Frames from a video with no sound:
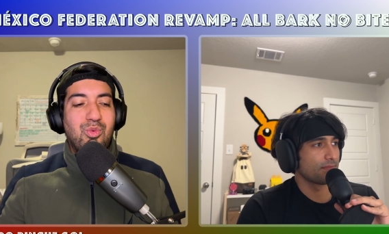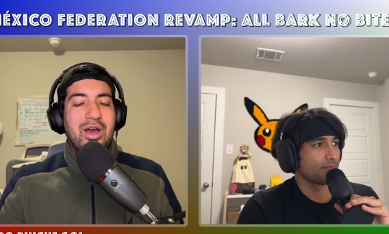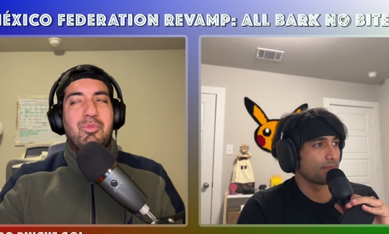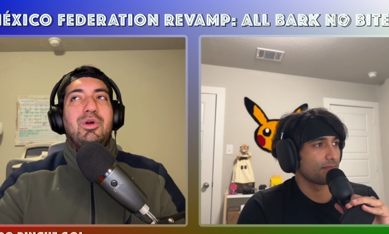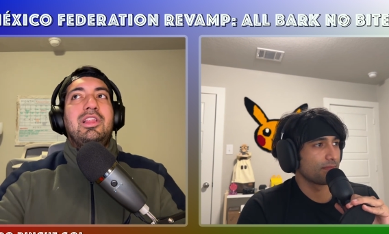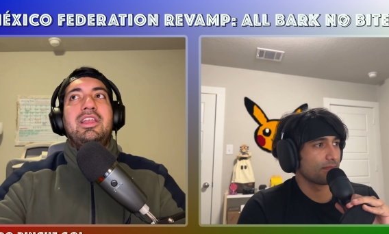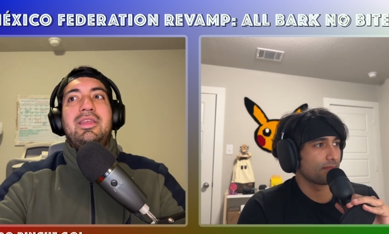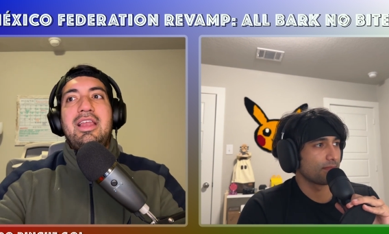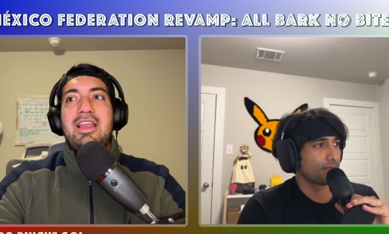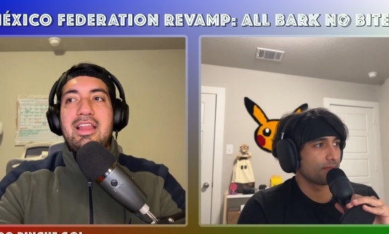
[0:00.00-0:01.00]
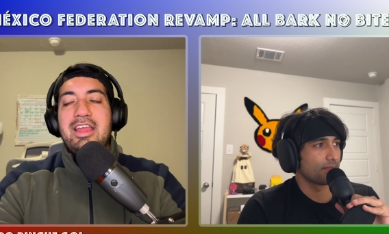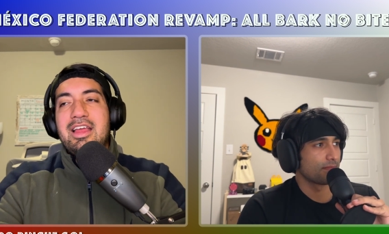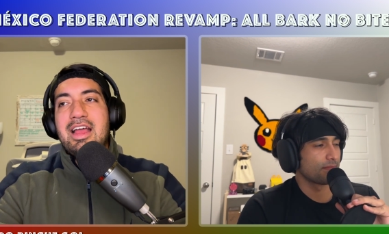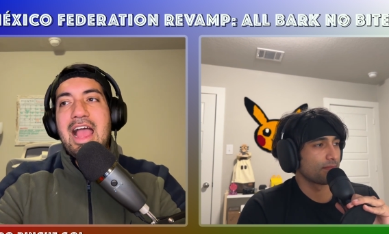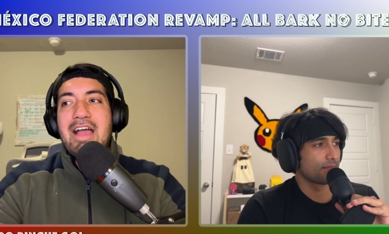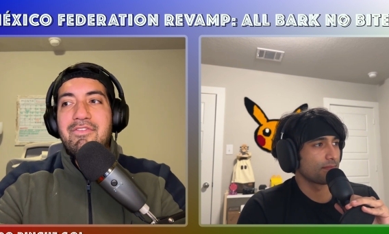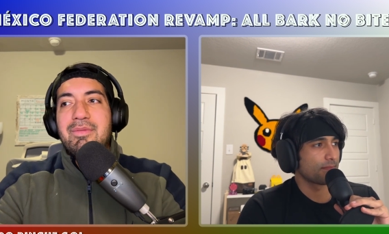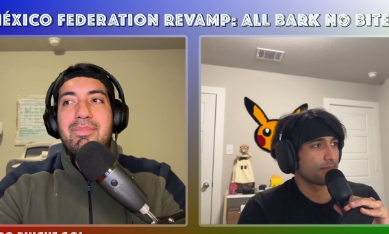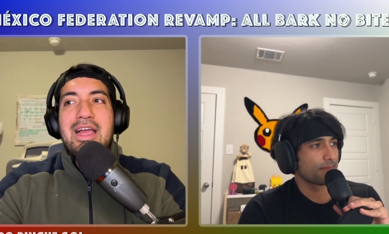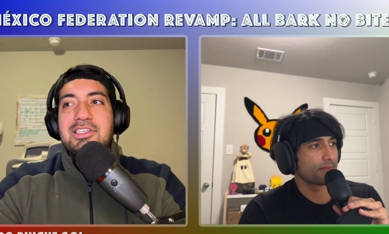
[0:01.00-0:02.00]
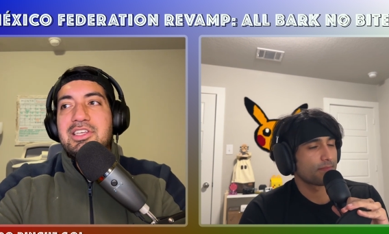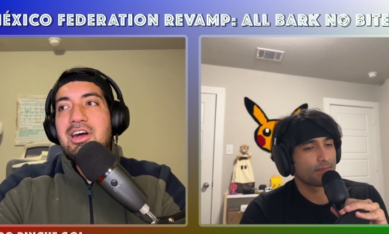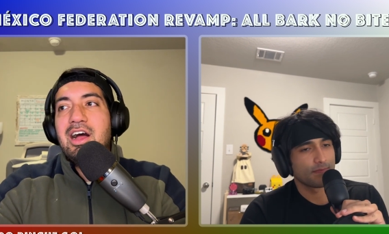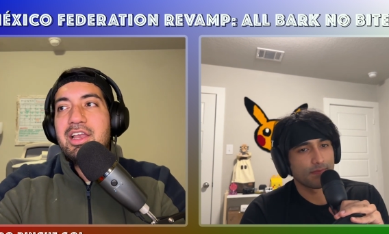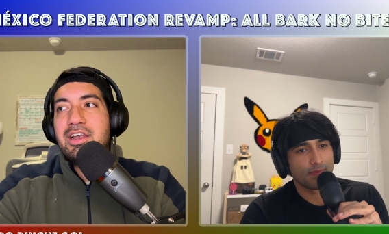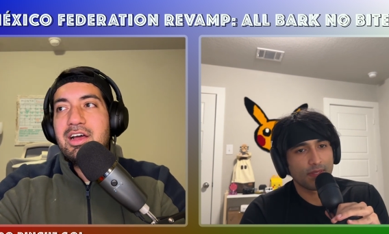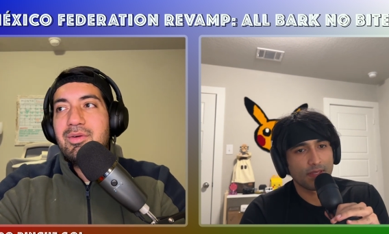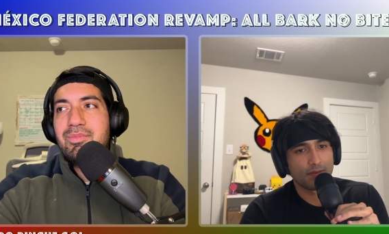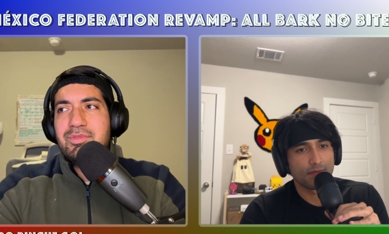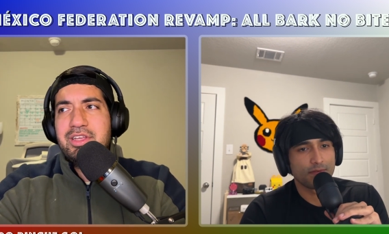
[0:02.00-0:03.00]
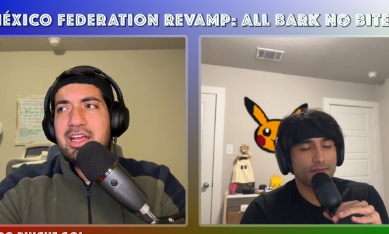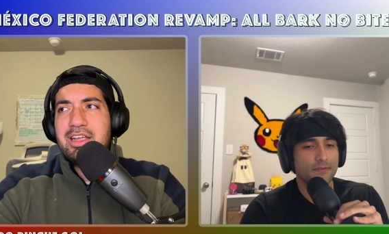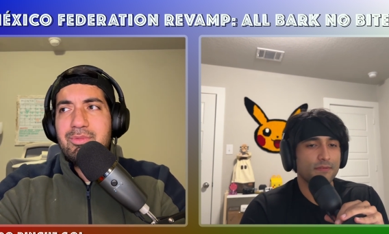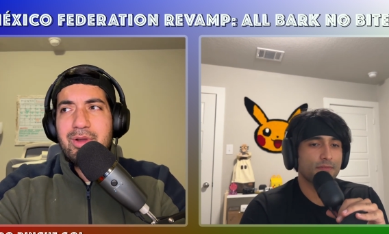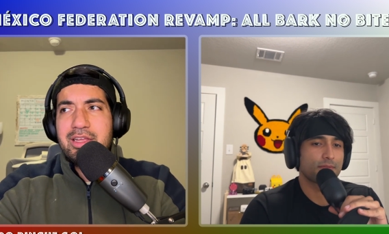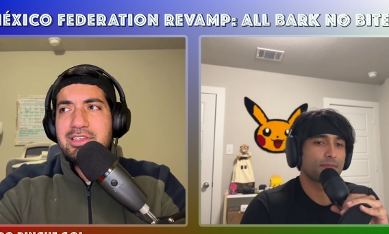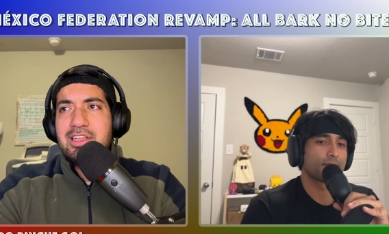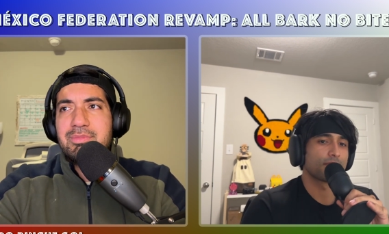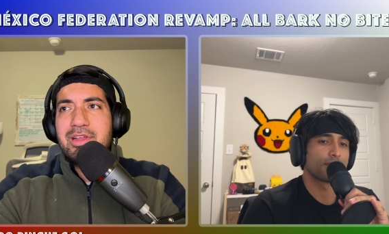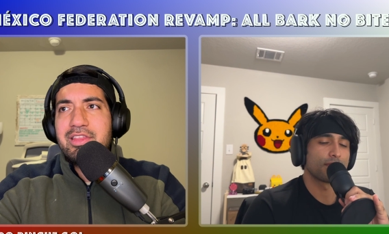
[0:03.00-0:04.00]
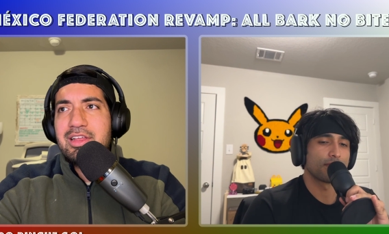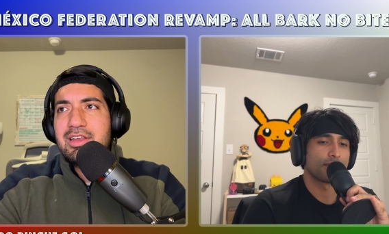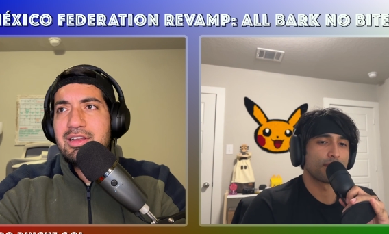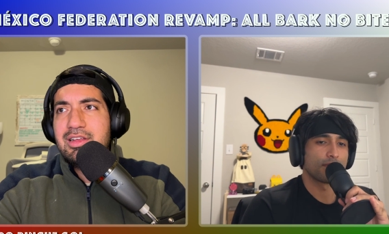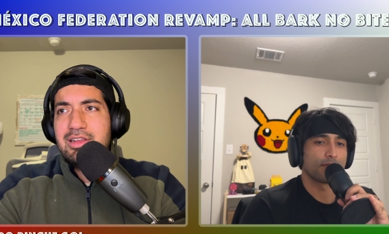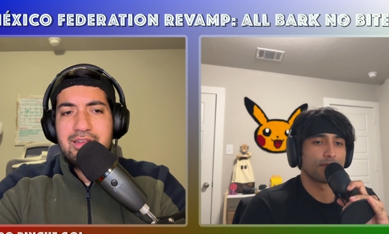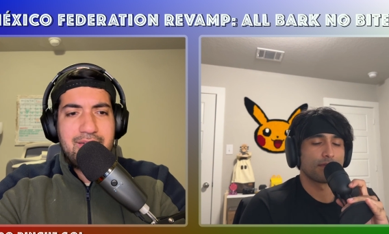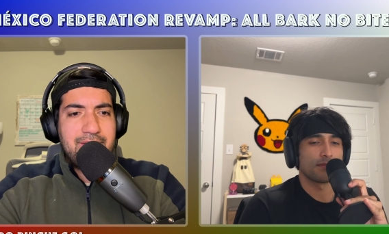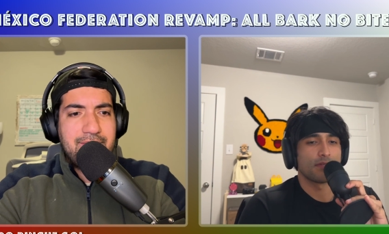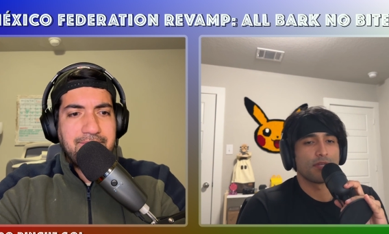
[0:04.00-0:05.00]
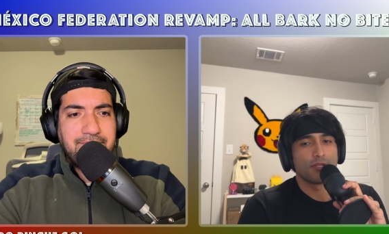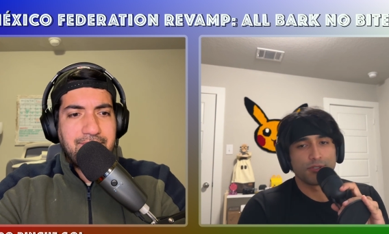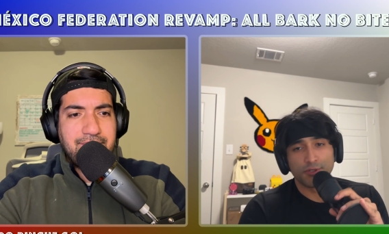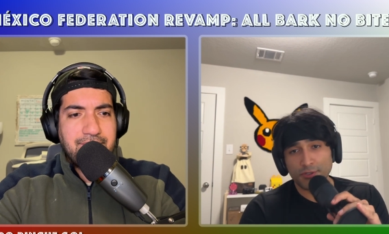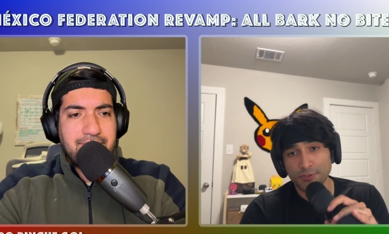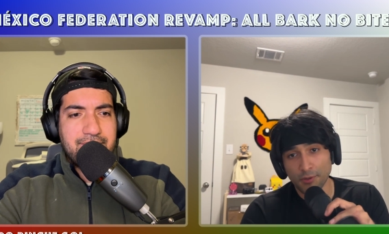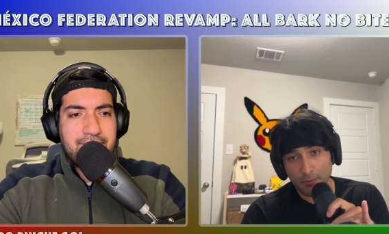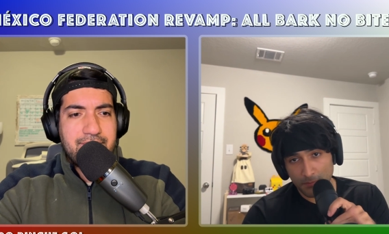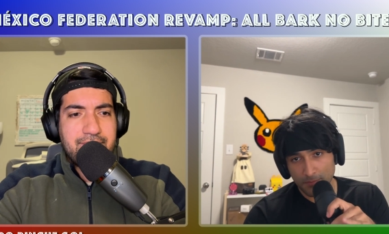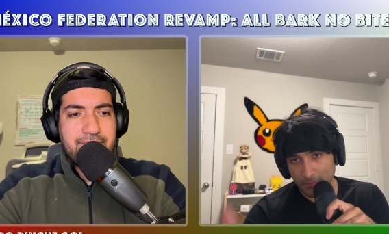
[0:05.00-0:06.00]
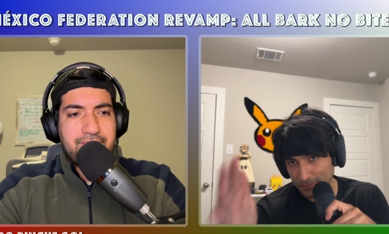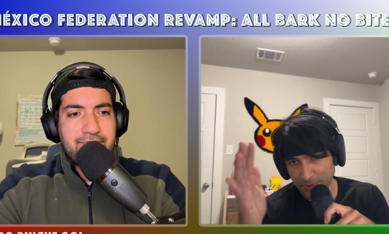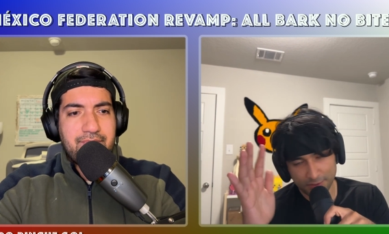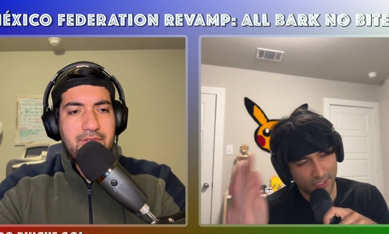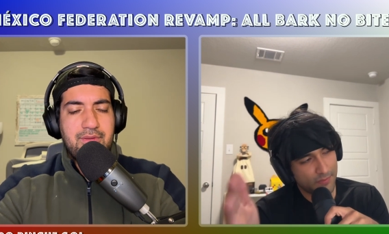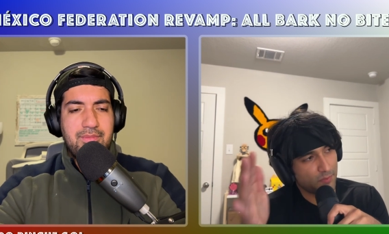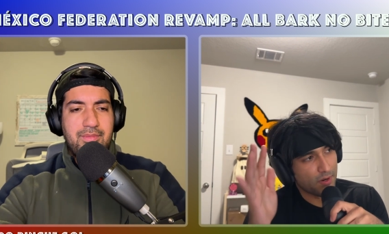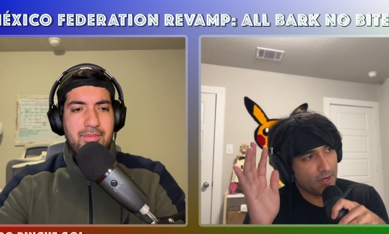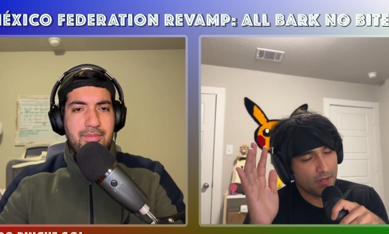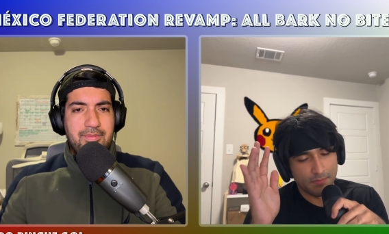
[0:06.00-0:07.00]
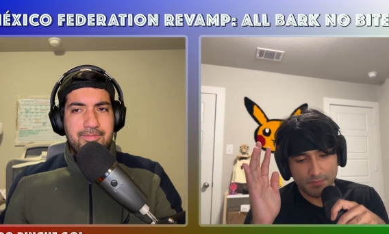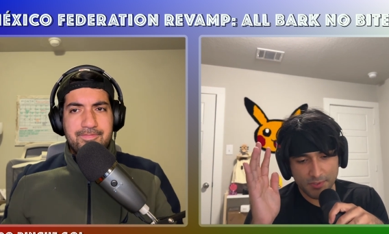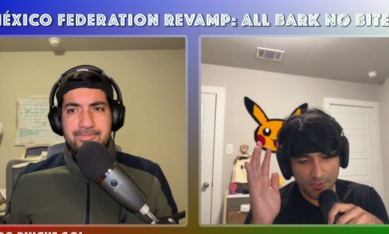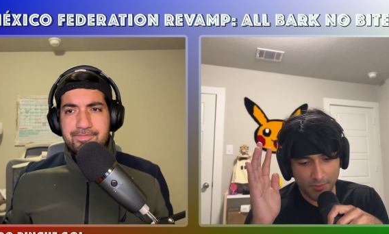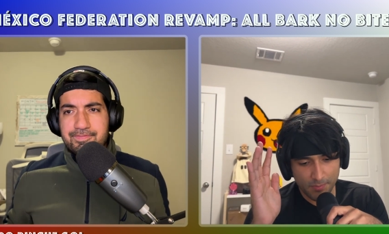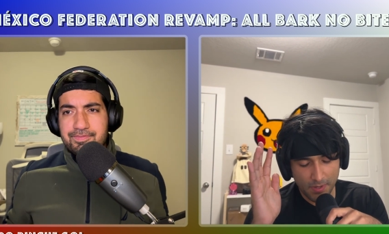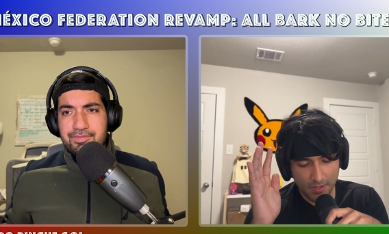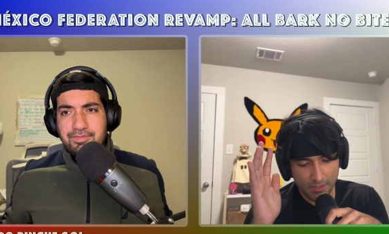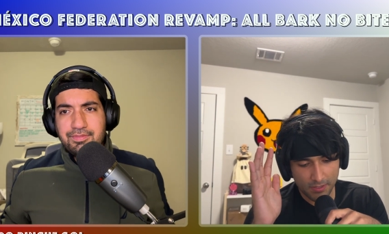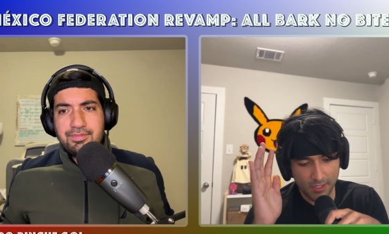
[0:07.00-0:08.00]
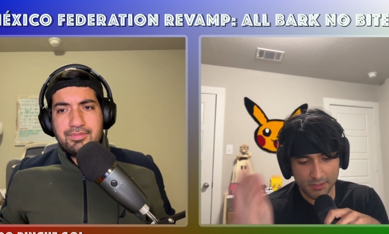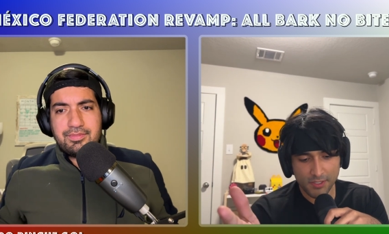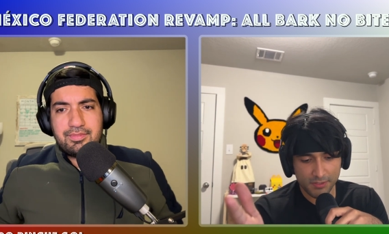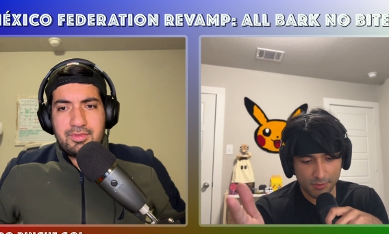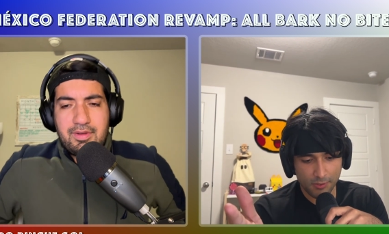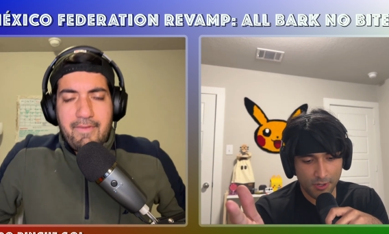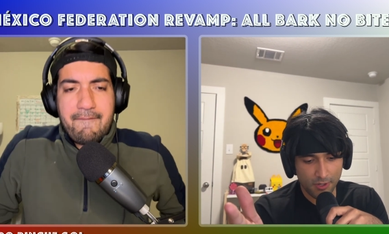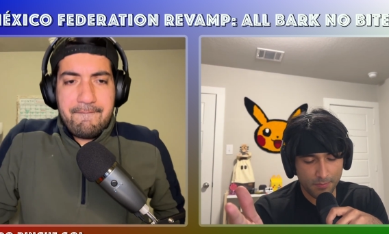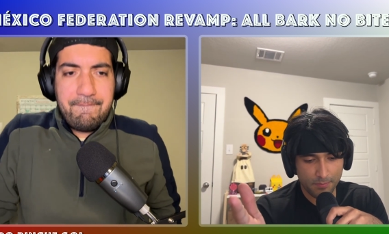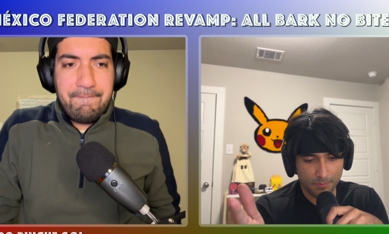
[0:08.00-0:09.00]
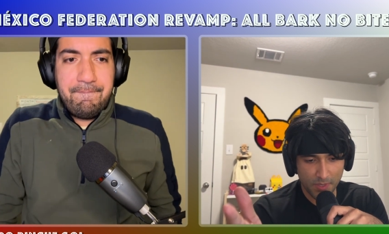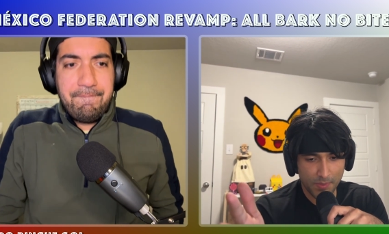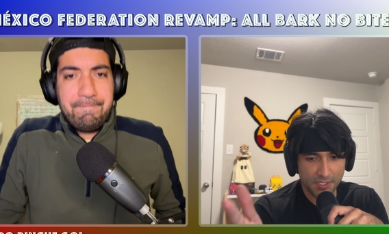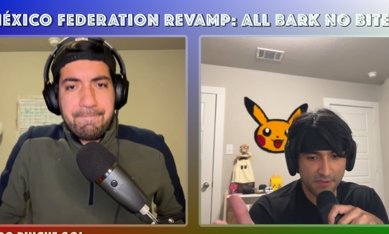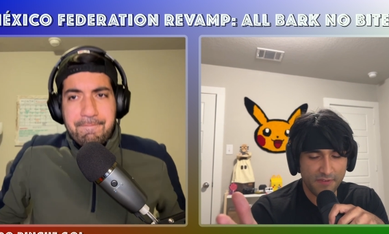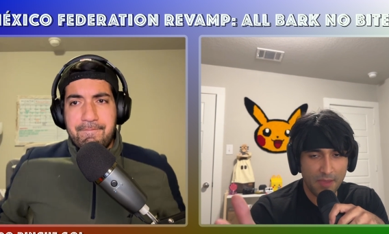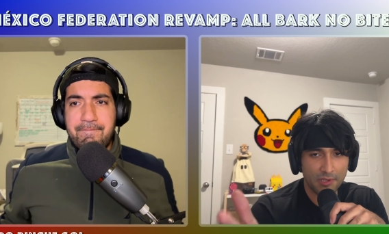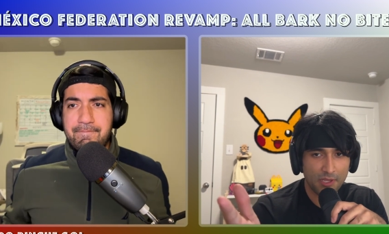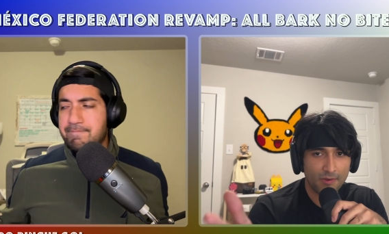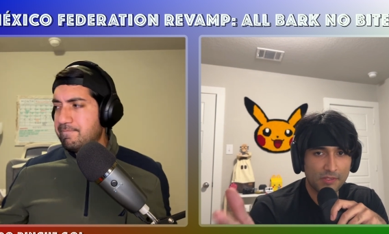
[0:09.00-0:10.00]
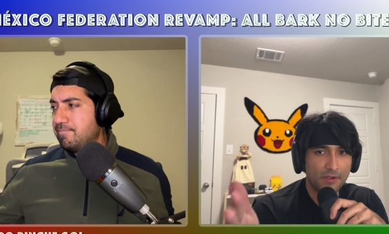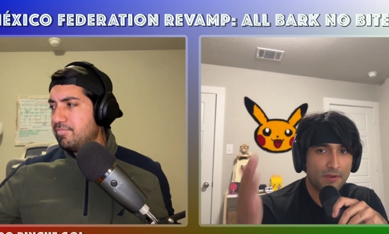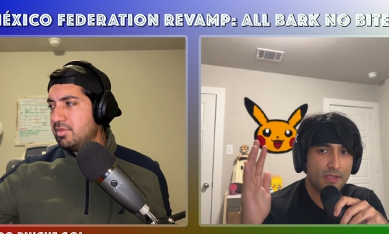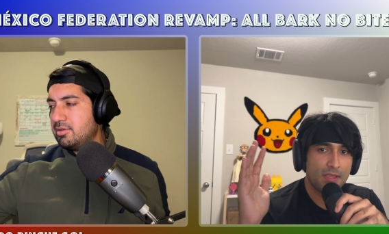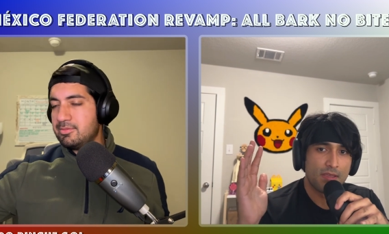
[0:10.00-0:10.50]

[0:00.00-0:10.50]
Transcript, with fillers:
Speaker 1: what will it have impacts on? Uh, yeah, what can you tell us about that?
Speaker 2: Sure. So just to give more, uh, you know, uh, context to our PPG family out there,